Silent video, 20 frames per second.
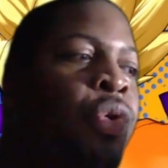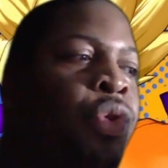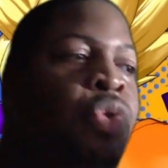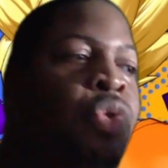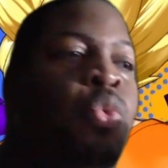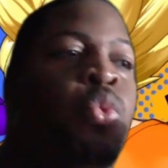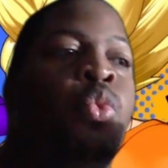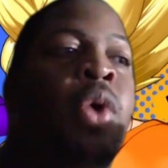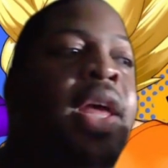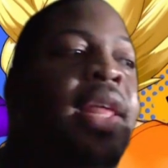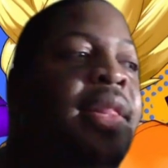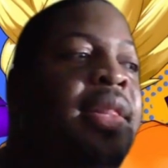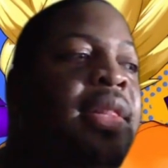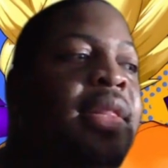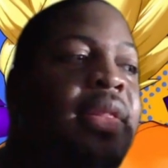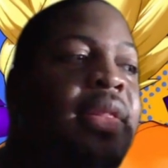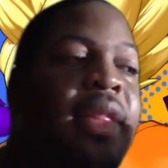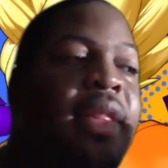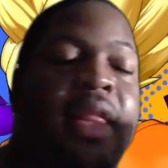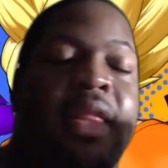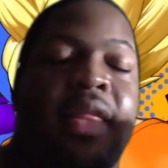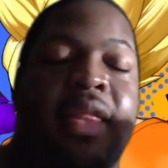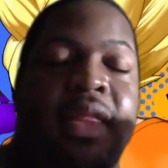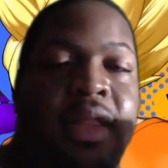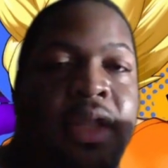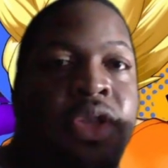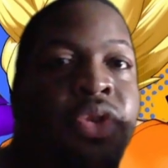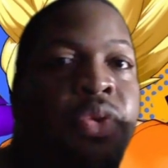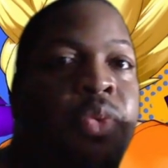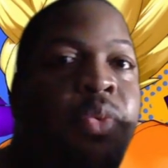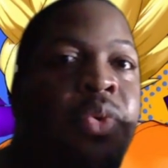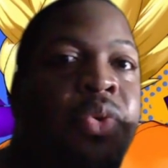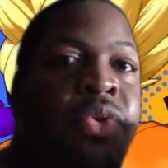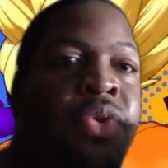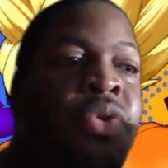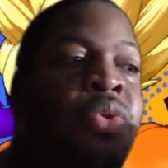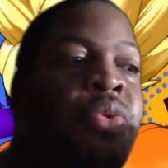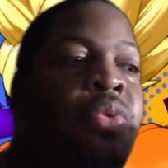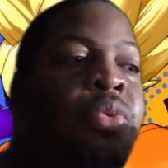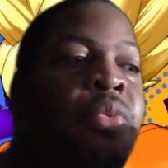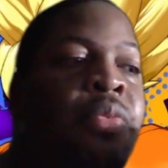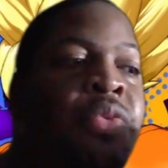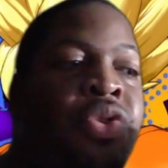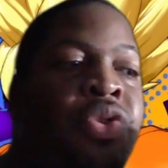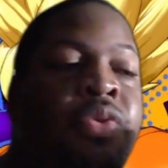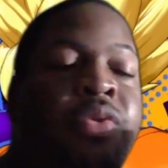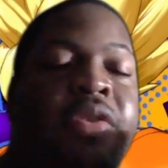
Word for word: you win, you you you